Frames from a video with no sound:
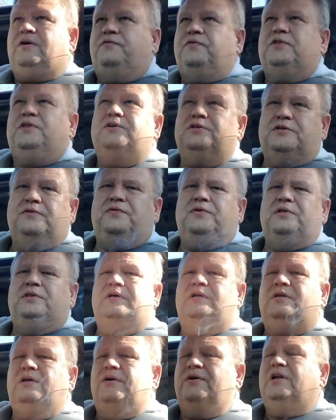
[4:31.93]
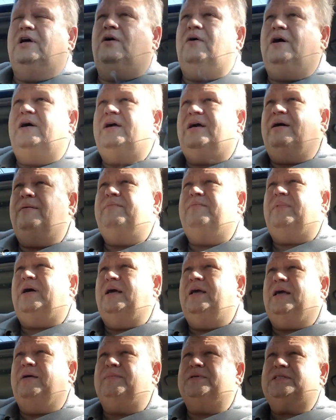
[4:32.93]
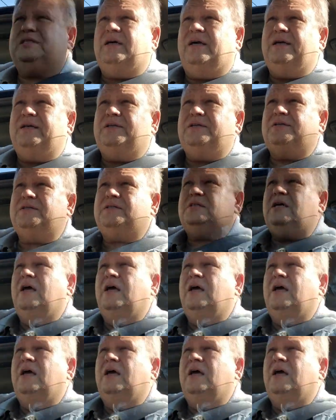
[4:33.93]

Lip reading: For those of you that don't know, I am a scientist.